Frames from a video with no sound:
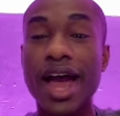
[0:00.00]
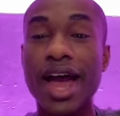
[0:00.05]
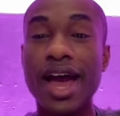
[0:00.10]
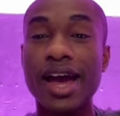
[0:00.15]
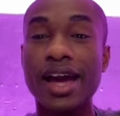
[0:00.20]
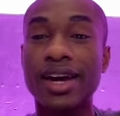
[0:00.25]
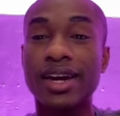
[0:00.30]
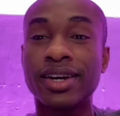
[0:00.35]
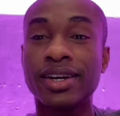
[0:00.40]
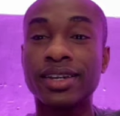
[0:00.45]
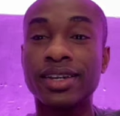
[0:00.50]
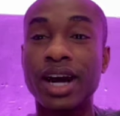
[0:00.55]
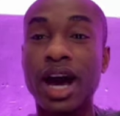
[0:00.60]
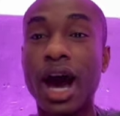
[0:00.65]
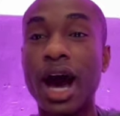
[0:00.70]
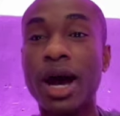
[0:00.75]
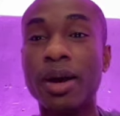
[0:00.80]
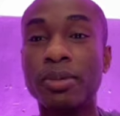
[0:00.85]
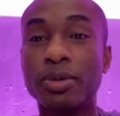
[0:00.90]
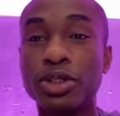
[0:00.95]
and
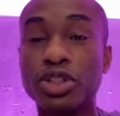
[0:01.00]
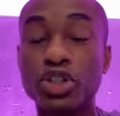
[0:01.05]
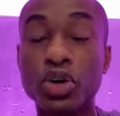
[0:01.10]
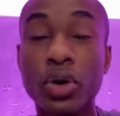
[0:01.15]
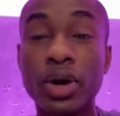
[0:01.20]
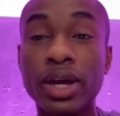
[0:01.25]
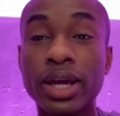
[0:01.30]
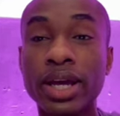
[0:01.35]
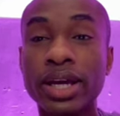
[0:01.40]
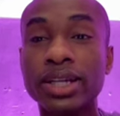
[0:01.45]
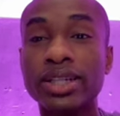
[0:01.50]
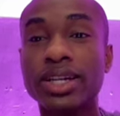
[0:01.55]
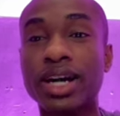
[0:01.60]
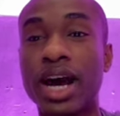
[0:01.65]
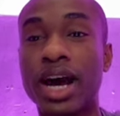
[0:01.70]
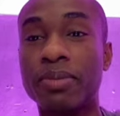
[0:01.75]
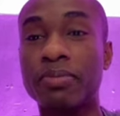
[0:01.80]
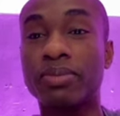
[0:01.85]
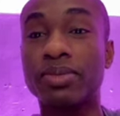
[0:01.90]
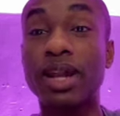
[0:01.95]
I'm enjoying it,
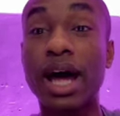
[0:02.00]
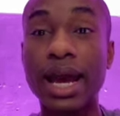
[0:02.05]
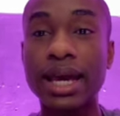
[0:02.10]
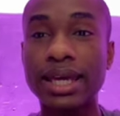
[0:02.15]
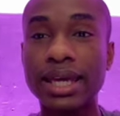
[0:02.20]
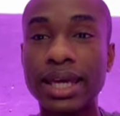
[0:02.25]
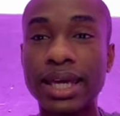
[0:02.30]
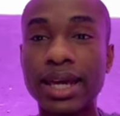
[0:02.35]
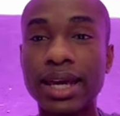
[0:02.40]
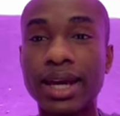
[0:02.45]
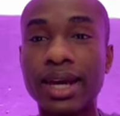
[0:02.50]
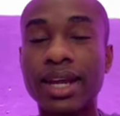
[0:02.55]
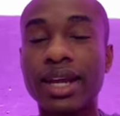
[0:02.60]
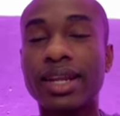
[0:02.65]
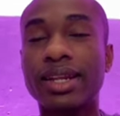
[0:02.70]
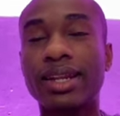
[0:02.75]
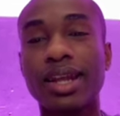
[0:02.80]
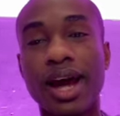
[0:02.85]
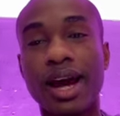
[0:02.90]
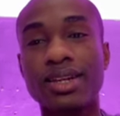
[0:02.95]
I'm liking it,
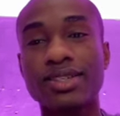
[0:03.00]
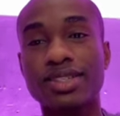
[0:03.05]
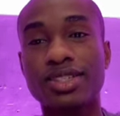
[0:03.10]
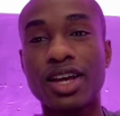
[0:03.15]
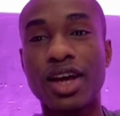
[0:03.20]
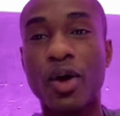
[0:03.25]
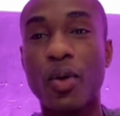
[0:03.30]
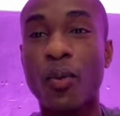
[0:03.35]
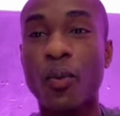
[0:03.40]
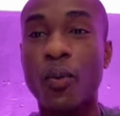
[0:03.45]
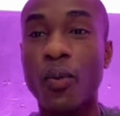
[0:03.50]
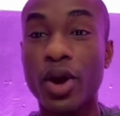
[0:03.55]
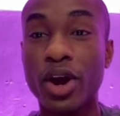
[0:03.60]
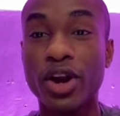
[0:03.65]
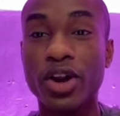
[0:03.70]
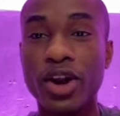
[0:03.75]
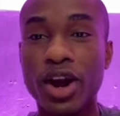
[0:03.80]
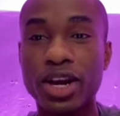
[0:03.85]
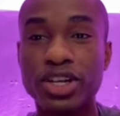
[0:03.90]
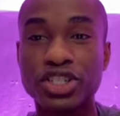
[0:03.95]
and that's
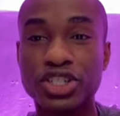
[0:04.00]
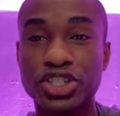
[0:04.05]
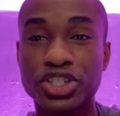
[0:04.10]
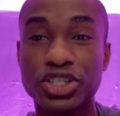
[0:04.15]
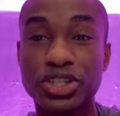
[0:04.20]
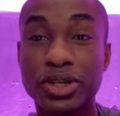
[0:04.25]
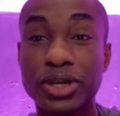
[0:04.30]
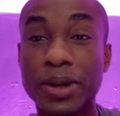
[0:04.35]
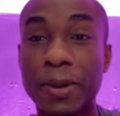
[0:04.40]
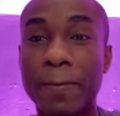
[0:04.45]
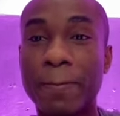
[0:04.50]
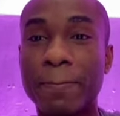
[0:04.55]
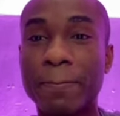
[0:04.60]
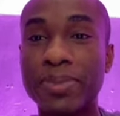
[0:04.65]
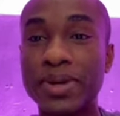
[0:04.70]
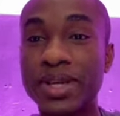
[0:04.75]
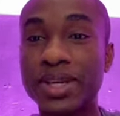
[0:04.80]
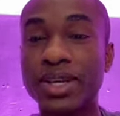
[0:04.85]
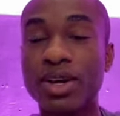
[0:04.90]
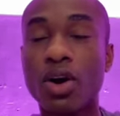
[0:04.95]
where I should
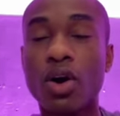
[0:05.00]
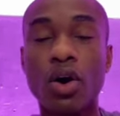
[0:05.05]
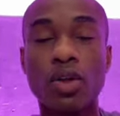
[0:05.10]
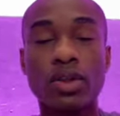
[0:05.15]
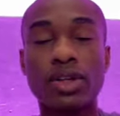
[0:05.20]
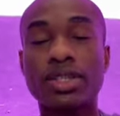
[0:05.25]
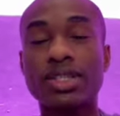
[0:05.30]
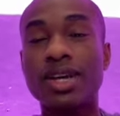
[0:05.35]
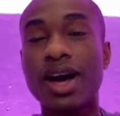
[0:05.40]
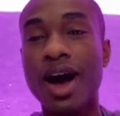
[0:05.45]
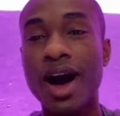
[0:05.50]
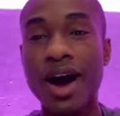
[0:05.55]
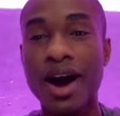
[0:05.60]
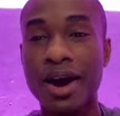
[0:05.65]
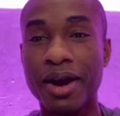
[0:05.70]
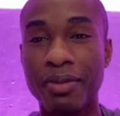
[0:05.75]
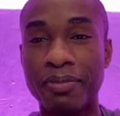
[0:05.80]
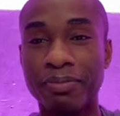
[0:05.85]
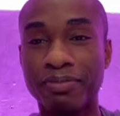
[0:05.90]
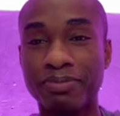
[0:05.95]
be all the
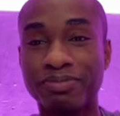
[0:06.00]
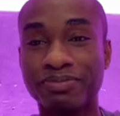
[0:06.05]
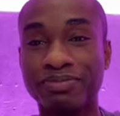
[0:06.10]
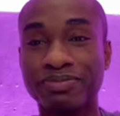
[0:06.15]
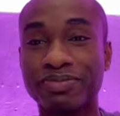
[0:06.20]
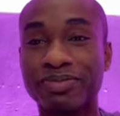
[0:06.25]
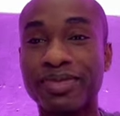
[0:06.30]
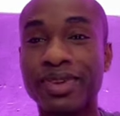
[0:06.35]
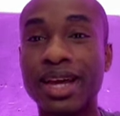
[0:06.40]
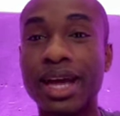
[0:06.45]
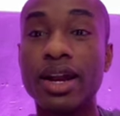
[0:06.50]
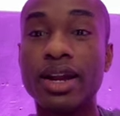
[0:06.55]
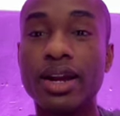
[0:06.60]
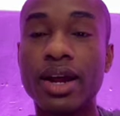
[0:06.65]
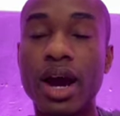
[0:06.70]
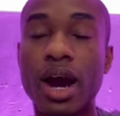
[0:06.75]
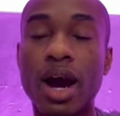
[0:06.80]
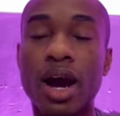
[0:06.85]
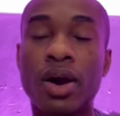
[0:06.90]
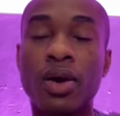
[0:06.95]
time.
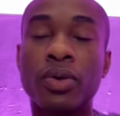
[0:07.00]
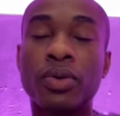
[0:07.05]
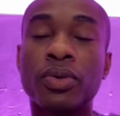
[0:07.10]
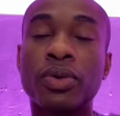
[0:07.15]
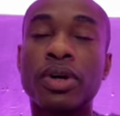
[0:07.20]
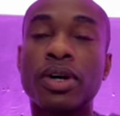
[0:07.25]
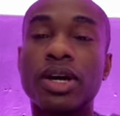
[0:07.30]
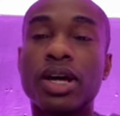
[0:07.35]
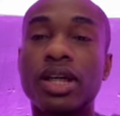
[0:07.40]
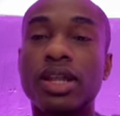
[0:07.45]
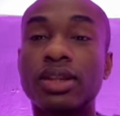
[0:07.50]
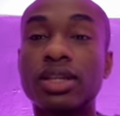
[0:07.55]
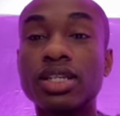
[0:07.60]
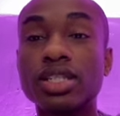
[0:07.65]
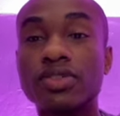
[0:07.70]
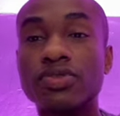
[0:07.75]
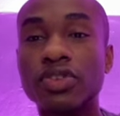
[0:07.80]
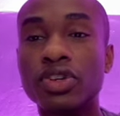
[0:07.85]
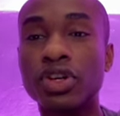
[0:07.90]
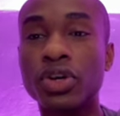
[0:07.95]
Now,
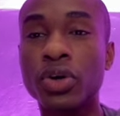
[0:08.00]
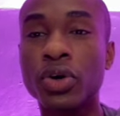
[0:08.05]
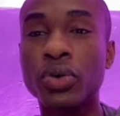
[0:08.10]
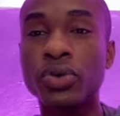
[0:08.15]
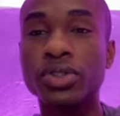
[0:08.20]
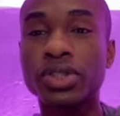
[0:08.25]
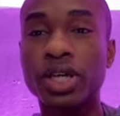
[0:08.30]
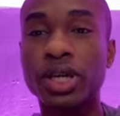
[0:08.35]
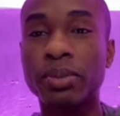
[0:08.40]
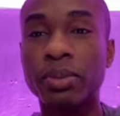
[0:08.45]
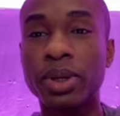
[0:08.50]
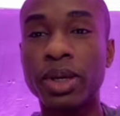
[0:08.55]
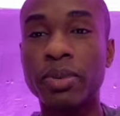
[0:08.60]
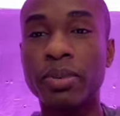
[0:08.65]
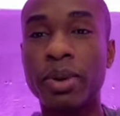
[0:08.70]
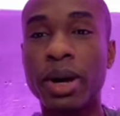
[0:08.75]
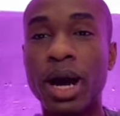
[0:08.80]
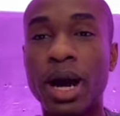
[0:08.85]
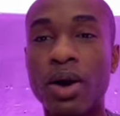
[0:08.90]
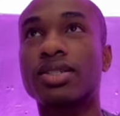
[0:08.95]
this video is gonna be
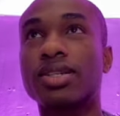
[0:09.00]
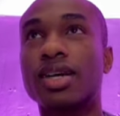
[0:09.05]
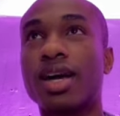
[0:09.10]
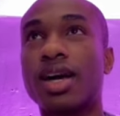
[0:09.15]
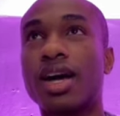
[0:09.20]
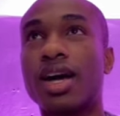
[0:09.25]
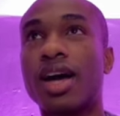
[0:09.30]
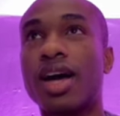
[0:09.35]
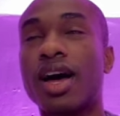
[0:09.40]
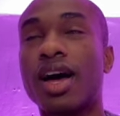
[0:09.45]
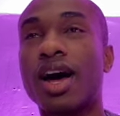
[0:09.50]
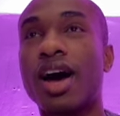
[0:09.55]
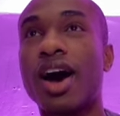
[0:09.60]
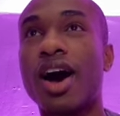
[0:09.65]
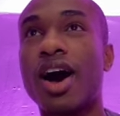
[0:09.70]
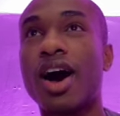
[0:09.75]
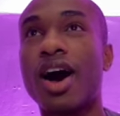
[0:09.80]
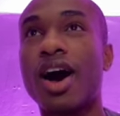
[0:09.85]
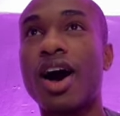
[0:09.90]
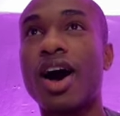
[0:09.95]
about
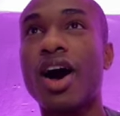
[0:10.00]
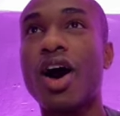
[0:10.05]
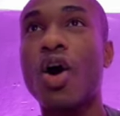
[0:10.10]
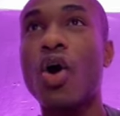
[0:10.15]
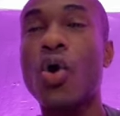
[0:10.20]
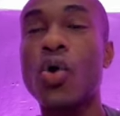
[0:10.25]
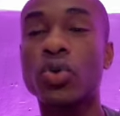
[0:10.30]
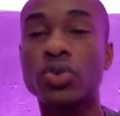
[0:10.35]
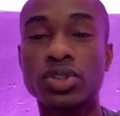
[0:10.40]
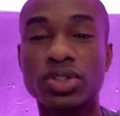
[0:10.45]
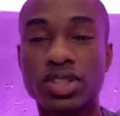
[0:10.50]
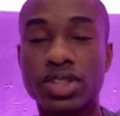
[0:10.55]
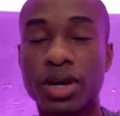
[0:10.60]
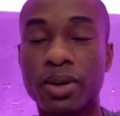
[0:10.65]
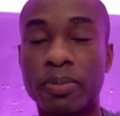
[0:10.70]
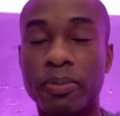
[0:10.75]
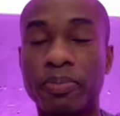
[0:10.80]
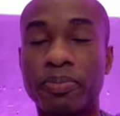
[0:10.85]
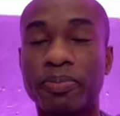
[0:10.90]
wholesome,